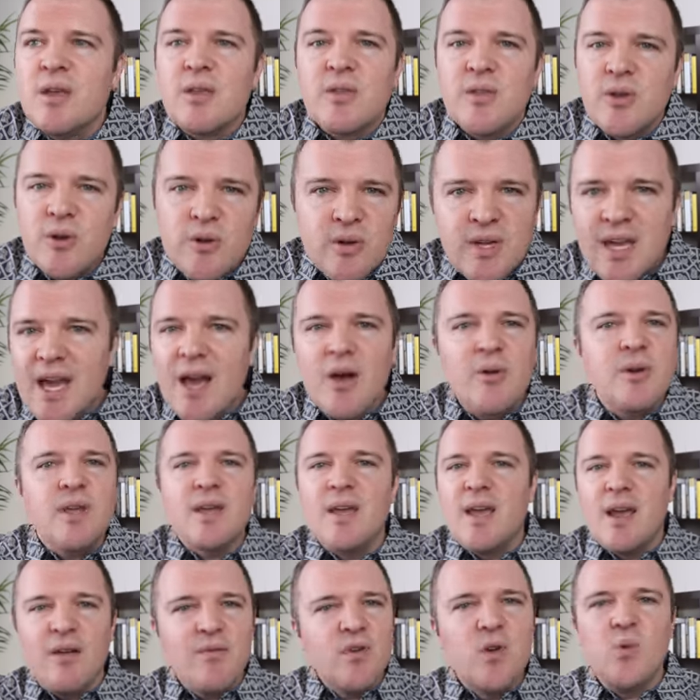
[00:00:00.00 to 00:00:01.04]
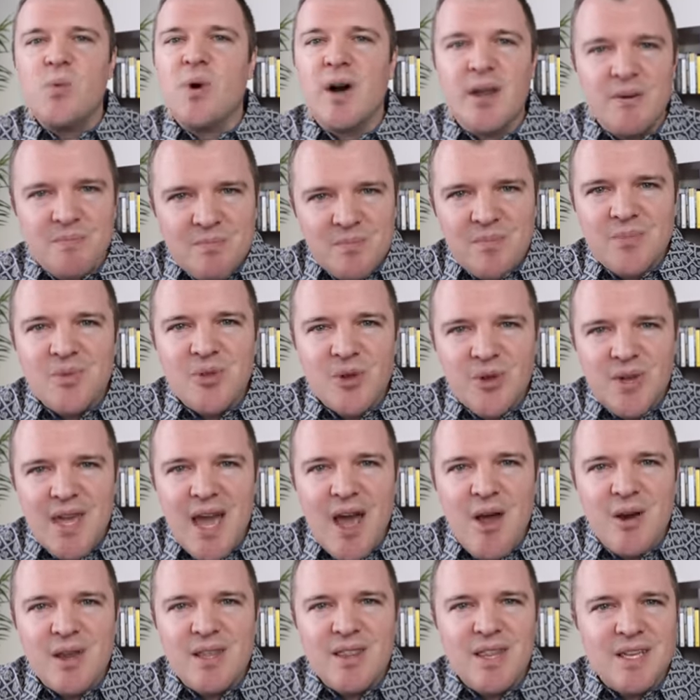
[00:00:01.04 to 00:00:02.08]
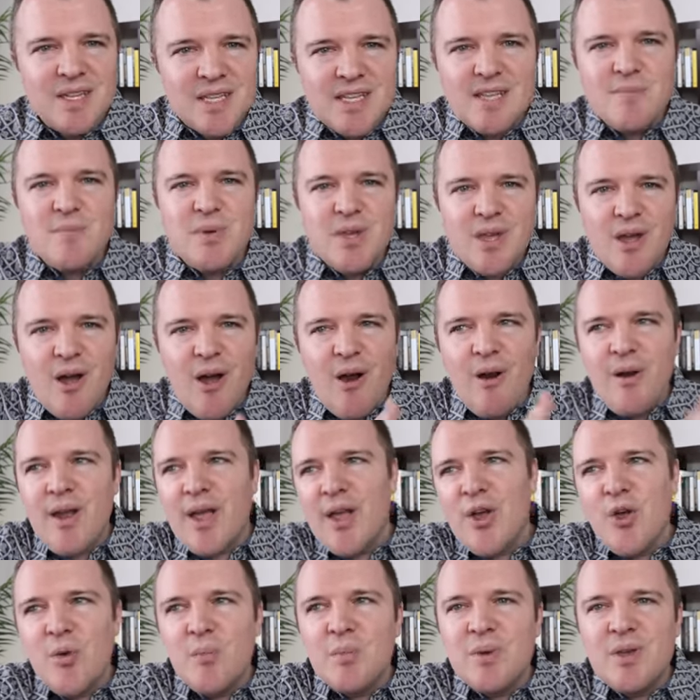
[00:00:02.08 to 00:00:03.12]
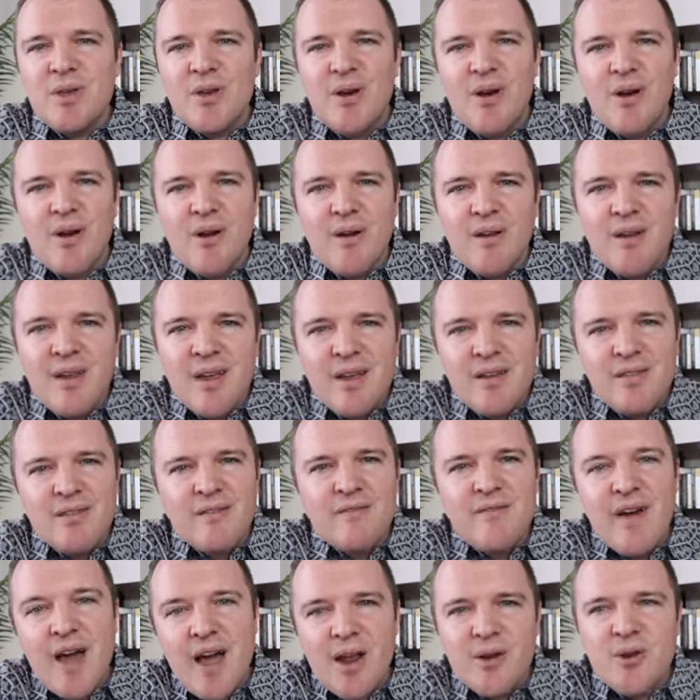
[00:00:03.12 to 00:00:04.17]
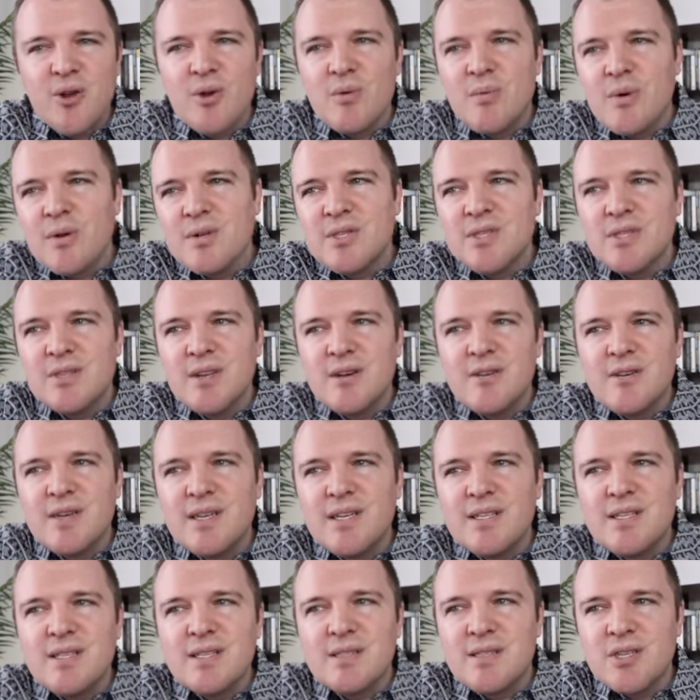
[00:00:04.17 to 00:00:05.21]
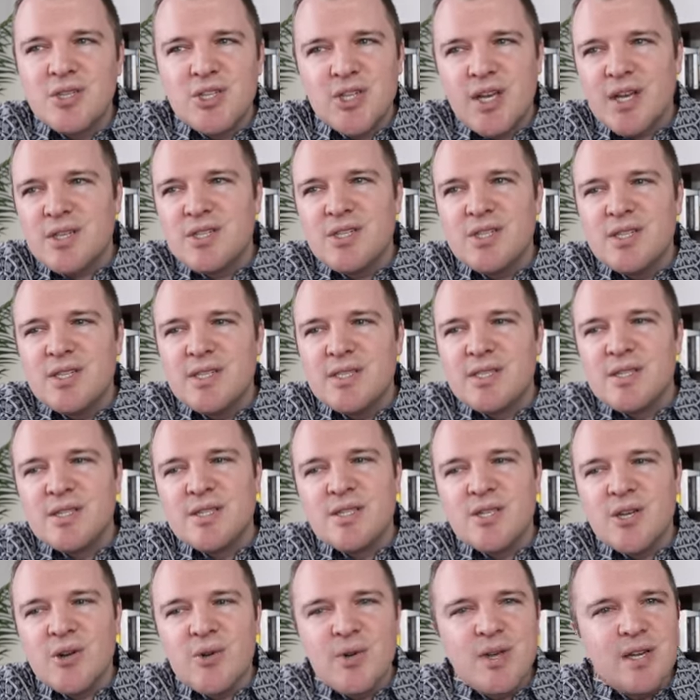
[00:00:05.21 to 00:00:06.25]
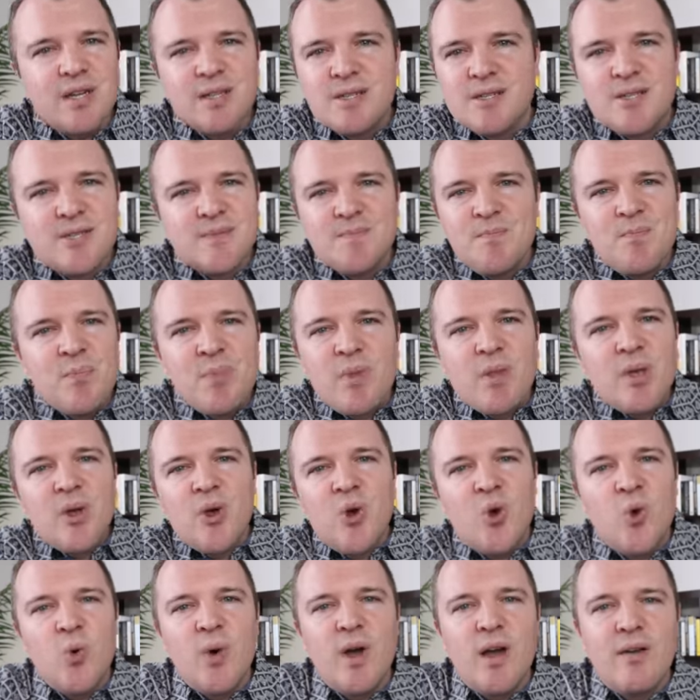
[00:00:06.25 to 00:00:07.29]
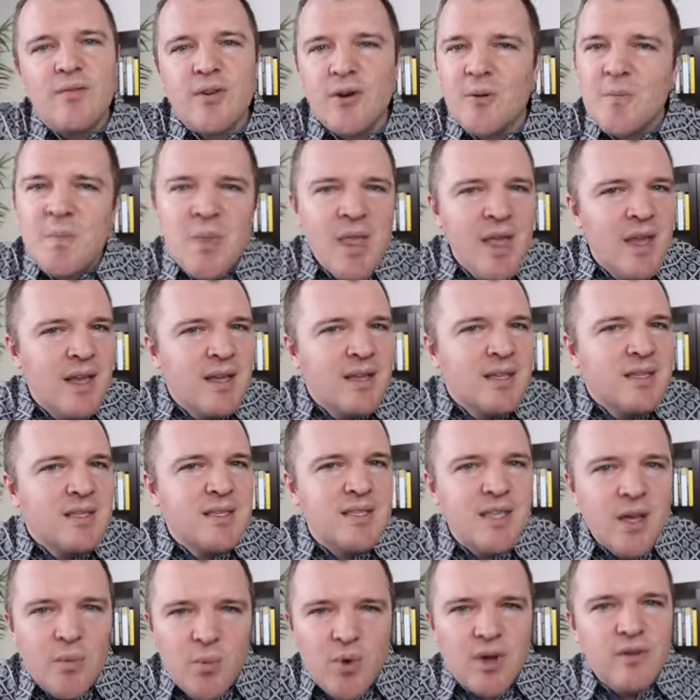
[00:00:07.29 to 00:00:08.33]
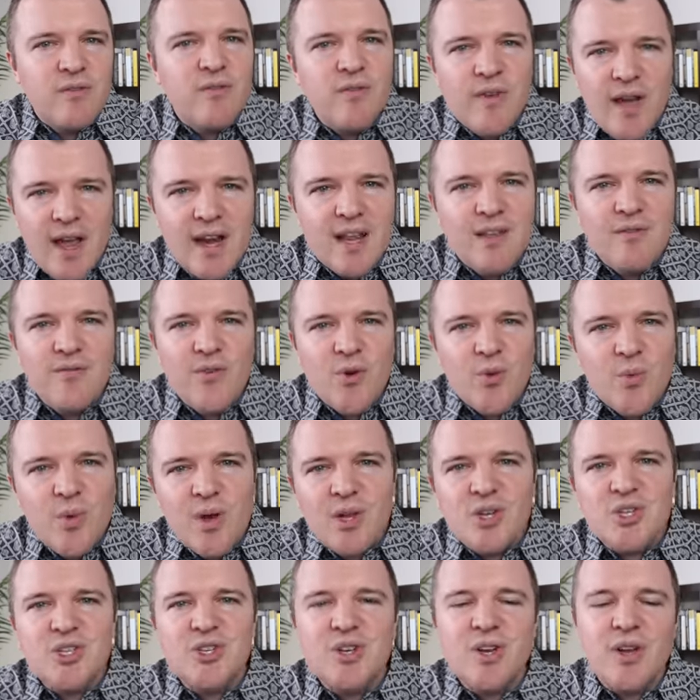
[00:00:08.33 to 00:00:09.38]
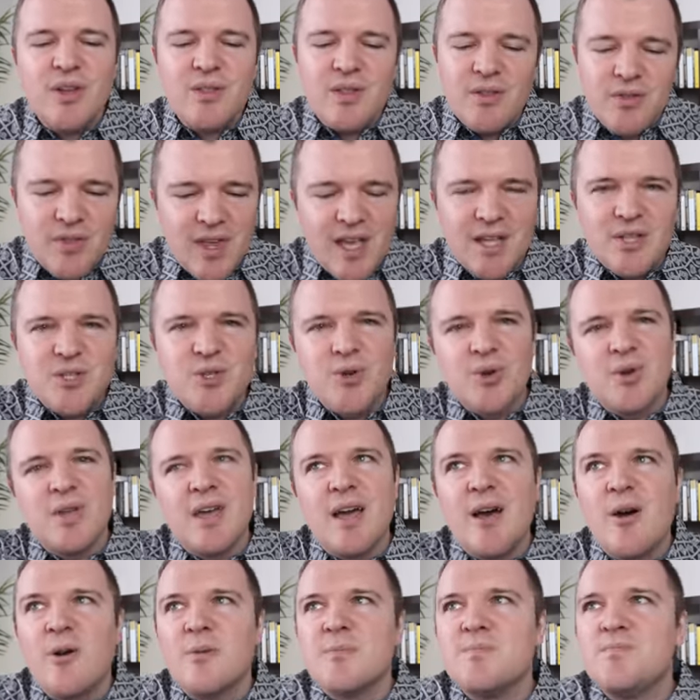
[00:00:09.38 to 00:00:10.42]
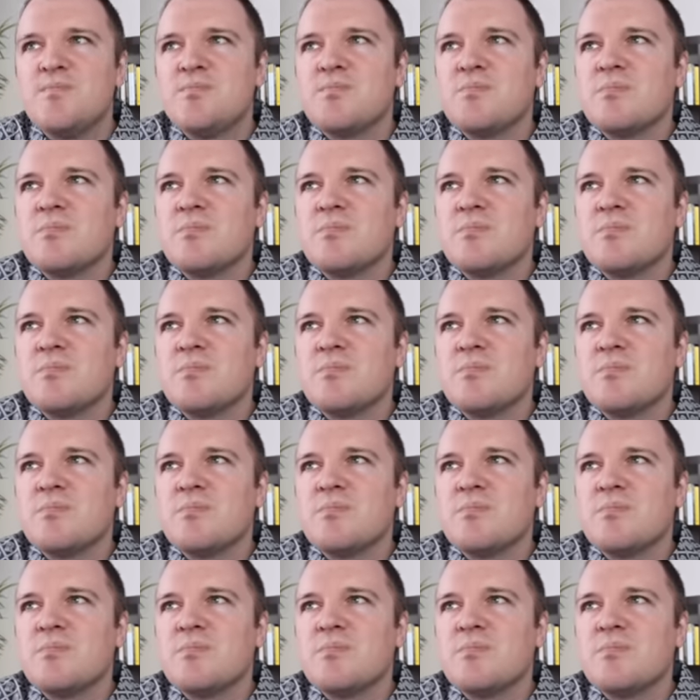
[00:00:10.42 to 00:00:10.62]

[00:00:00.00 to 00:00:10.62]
they're counting everyone. They're counting the DPR LPR, the Wagner mercenaries, the Chechens, the Syrians, whoever. Someone fighting for Russia that they took out,